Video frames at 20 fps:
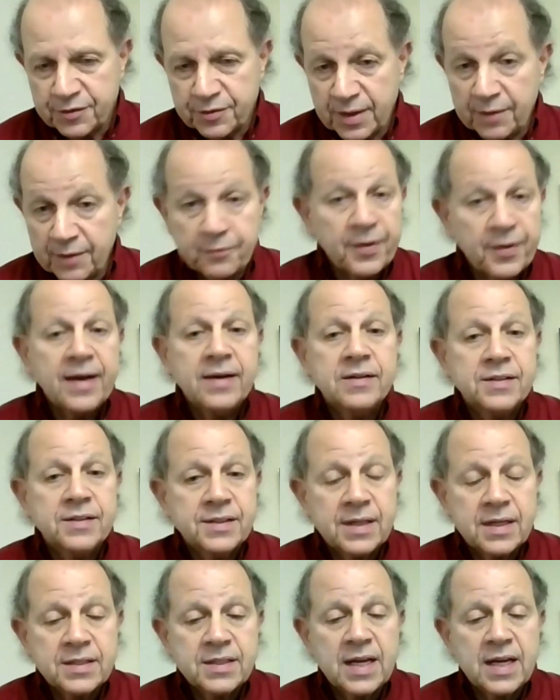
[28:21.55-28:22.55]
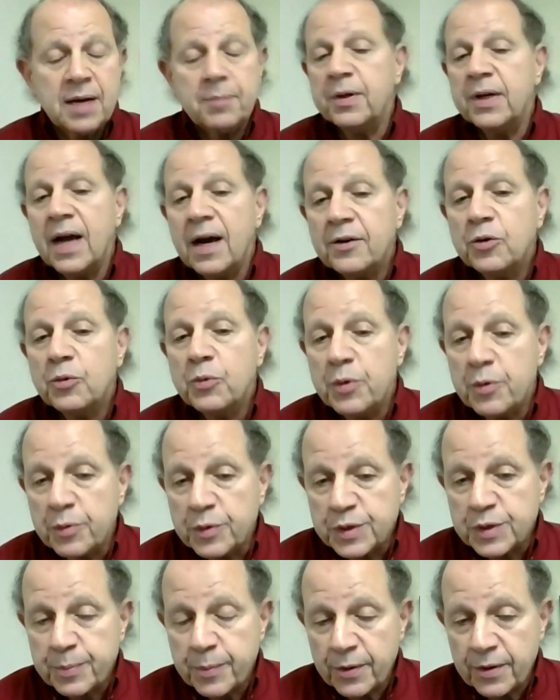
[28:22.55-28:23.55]
If violence does happen, how do we
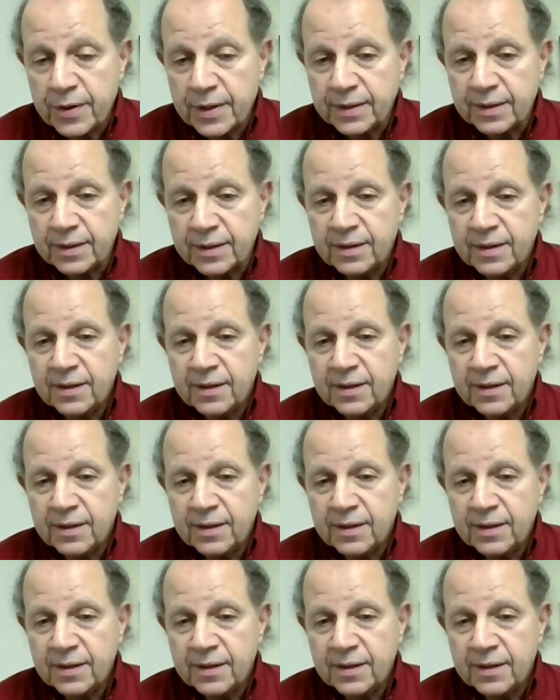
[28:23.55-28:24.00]
respond?